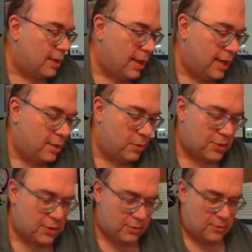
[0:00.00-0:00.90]
And it will,
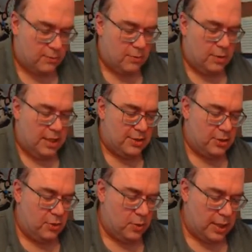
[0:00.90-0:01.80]
these
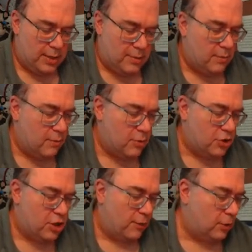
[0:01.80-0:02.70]
two will get
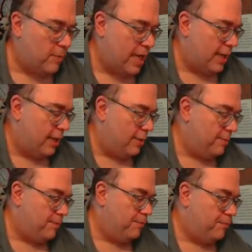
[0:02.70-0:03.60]
shuffled back in.
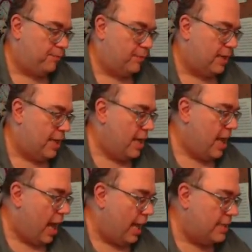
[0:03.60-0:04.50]

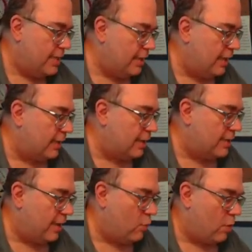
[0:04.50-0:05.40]
Ideally, I'd like
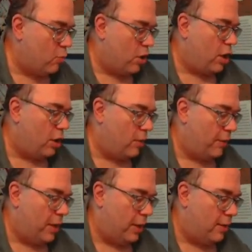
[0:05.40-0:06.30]
to get one more card over
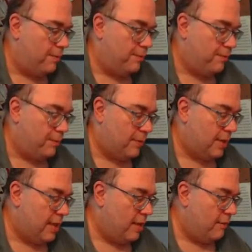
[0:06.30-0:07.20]
here.
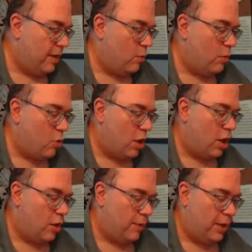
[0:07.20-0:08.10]
Get one more
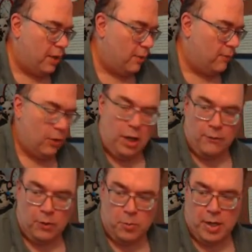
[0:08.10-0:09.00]
card over there. I'll feel, I'll
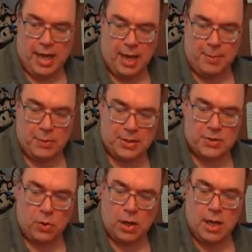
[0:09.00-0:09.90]
feel pretty happy with the
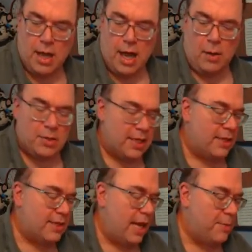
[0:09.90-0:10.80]
score. I will say
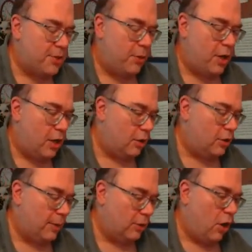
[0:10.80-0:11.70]
this game is going on a
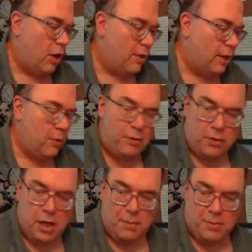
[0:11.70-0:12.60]
little bit longer than I would have
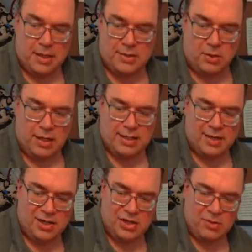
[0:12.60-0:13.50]
thought, but it's only, it's
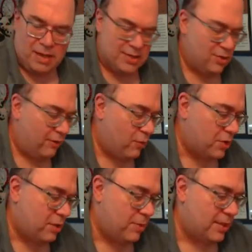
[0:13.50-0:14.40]
not too bad. It's only
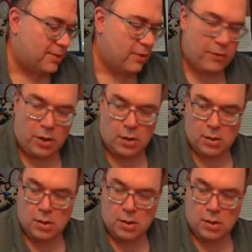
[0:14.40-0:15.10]
14 minutes so far.